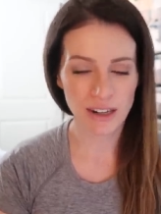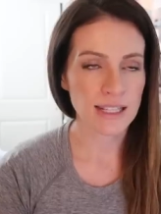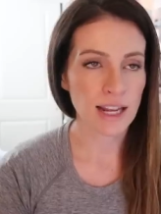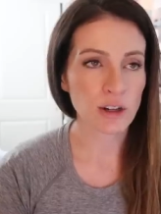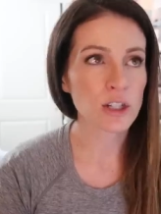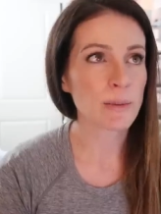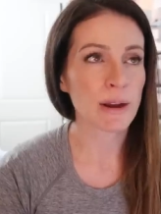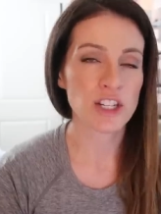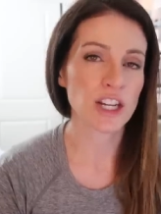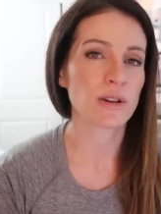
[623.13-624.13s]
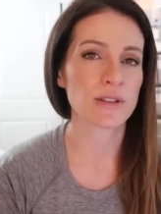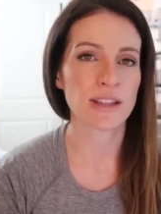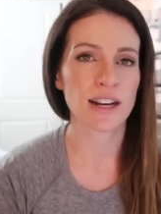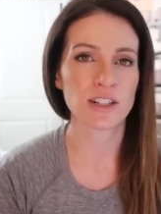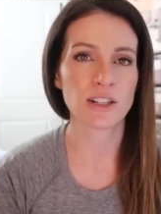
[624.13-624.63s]
Zenergy by Chico's is
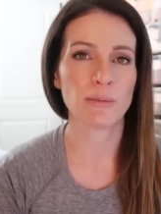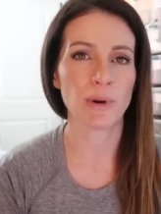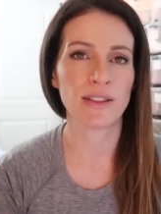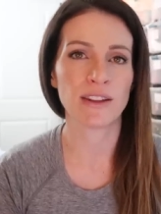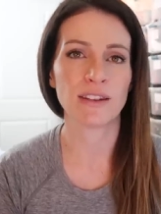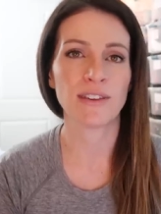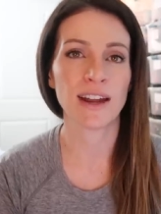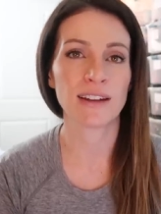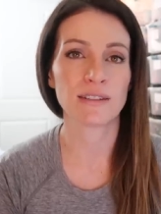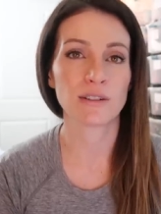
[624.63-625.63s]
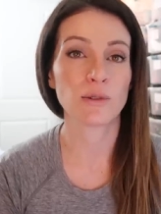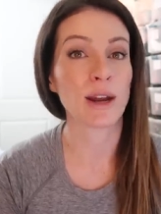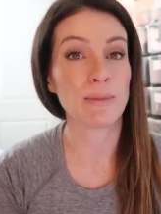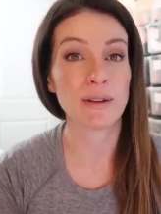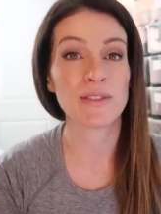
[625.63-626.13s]
actually a brand that I've had
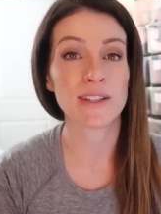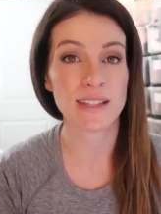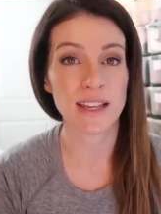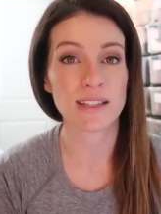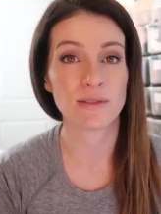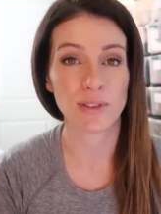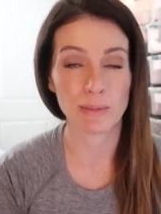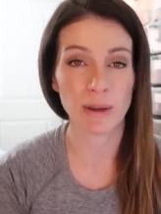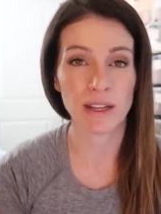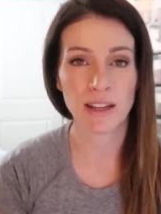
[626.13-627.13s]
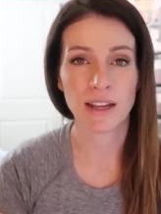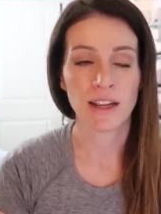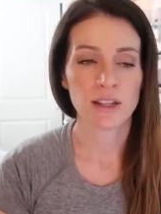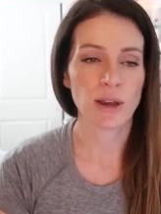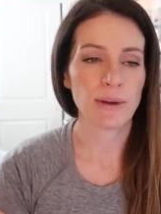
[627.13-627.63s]
quite a bit of success in flipping,
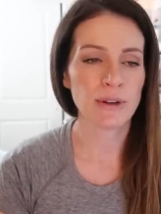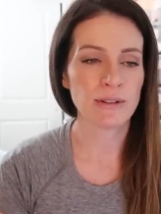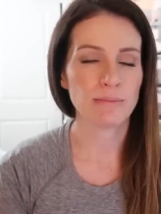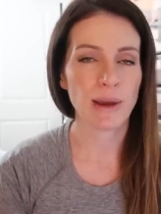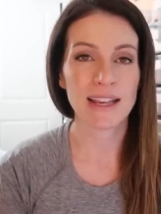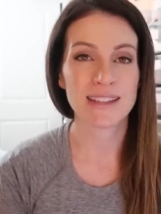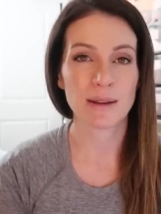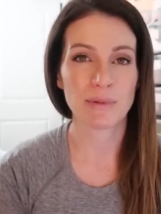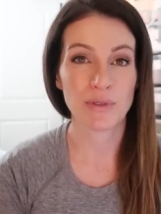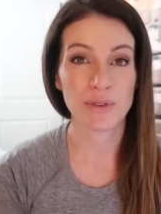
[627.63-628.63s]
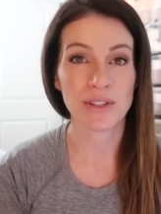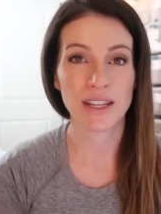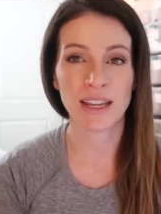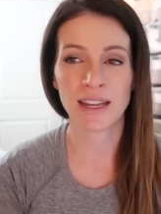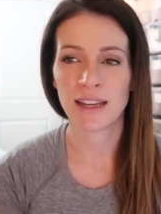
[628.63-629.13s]
so I wouldn't pass it up if you
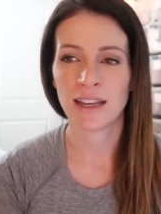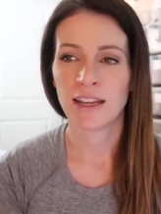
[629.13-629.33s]
see it.